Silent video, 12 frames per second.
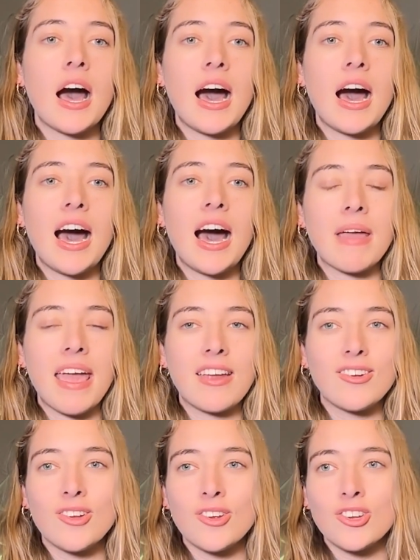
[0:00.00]

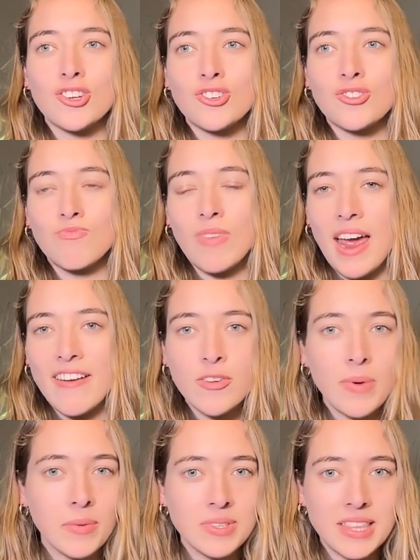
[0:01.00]
And
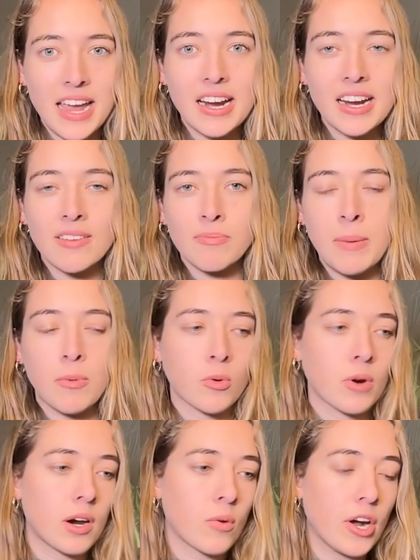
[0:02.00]
everybody was there.
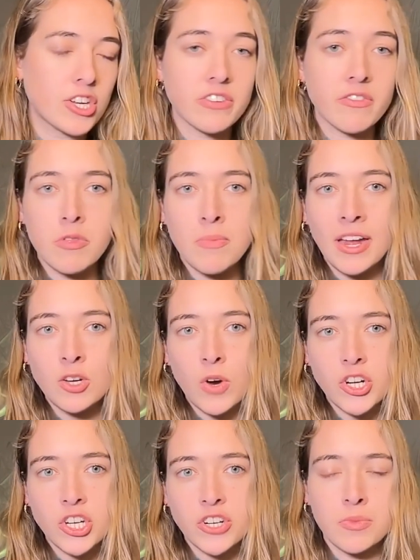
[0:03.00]
People were watching from the bench,
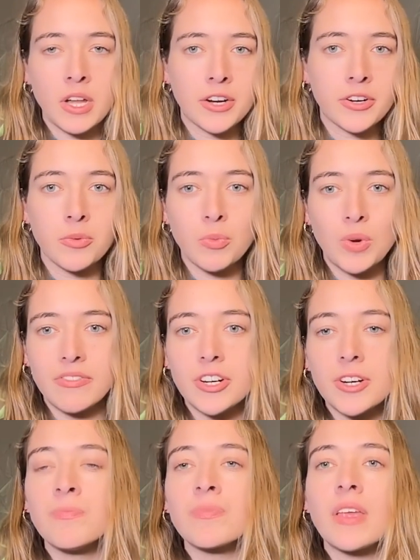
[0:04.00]
watching from the locker room,
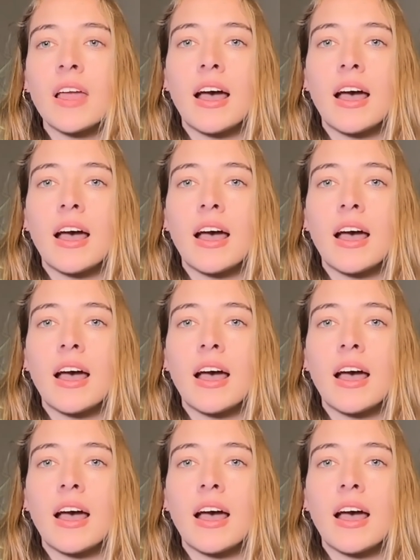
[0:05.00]
whatever.